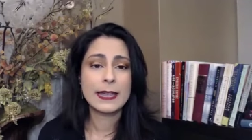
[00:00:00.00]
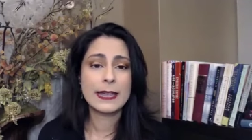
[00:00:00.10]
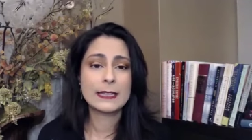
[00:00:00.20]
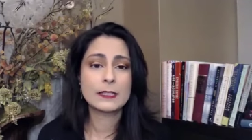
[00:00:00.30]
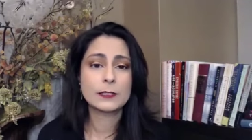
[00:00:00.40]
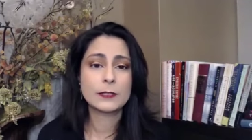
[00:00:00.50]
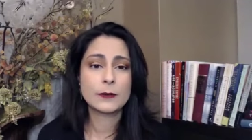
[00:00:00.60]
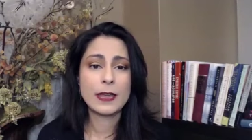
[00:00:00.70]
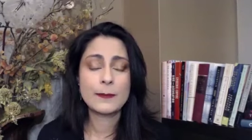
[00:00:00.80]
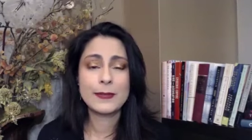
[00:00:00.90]
and so
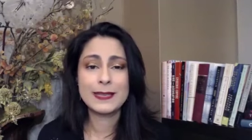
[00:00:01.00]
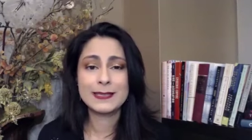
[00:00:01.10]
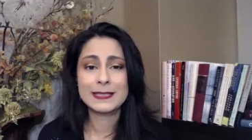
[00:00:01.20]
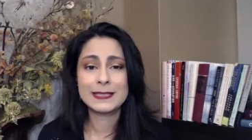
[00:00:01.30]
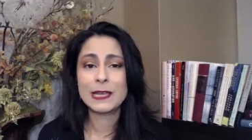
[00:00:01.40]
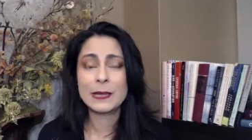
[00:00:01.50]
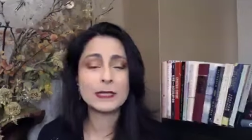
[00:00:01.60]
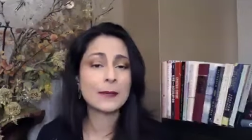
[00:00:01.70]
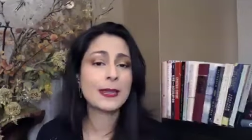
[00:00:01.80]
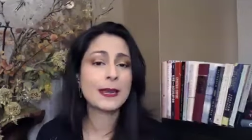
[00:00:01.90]
that means sometimes
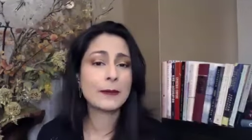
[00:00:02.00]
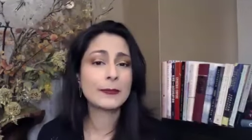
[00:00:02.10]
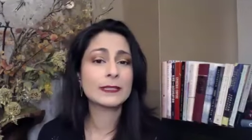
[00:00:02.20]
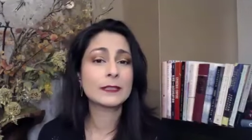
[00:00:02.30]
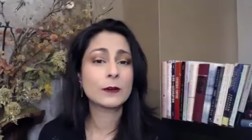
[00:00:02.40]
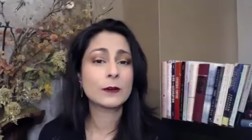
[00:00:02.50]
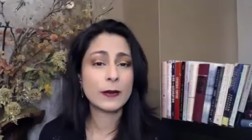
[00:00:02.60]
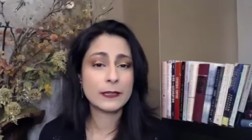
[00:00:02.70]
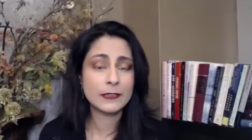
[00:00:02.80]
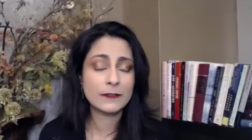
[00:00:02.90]
i may not be as
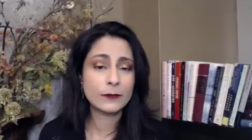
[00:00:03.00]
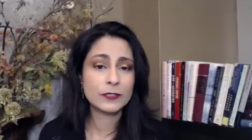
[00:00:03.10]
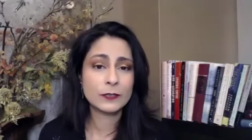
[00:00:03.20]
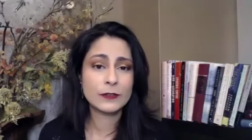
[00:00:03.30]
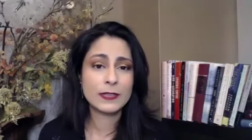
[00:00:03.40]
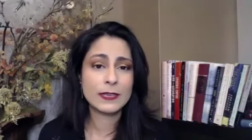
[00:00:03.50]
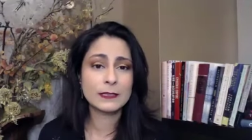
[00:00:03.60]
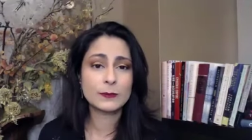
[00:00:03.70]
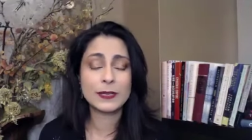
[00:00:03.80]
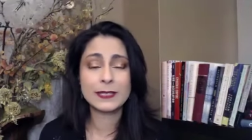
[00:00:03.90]
aggressive with certain
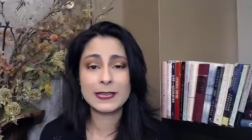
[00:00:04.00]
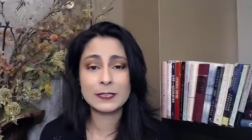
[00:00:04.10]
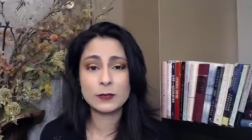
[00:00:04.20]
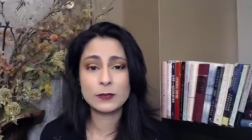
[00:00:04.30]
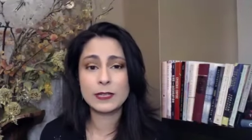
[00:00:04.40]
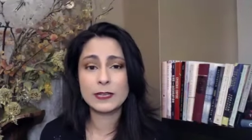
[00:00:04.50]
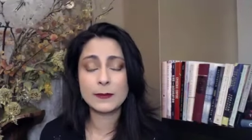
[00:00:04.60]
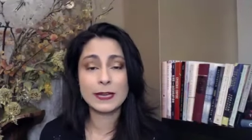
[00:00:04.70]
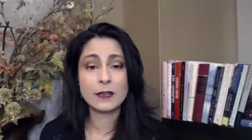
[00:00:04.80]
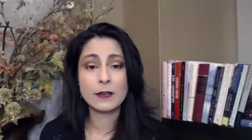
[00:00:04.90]
things because i do think it
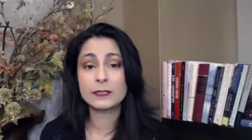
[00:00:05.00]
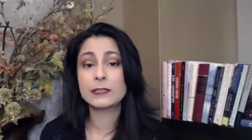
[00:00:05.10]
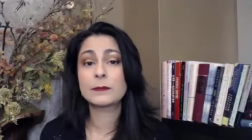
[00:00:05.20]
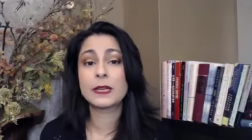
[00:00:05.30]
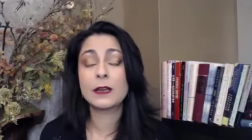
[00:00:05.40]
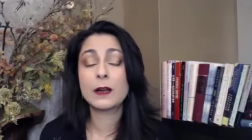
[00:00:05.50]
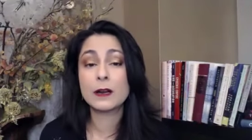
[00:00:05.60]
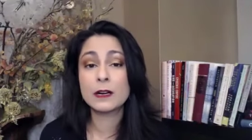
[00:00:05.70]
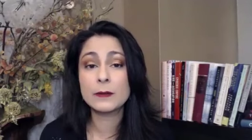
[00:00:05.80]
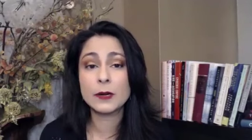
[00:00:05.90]
might cause somebody
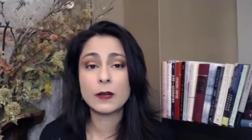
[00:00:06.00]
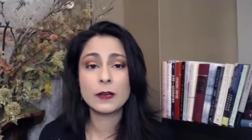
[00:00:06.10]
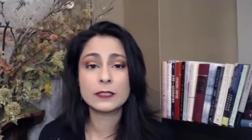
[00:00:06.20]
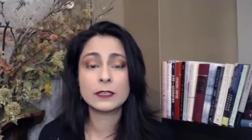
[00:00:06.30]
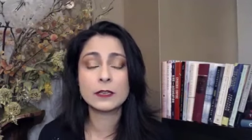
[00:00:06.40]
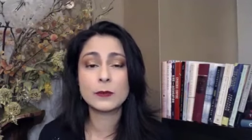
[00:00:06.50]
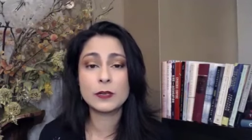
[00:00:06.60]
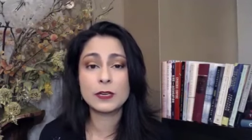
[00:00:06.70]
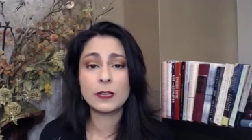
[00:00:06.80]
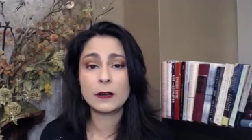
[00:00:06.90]
harm or cause a
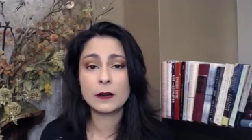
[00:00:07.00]
community mm -hmm.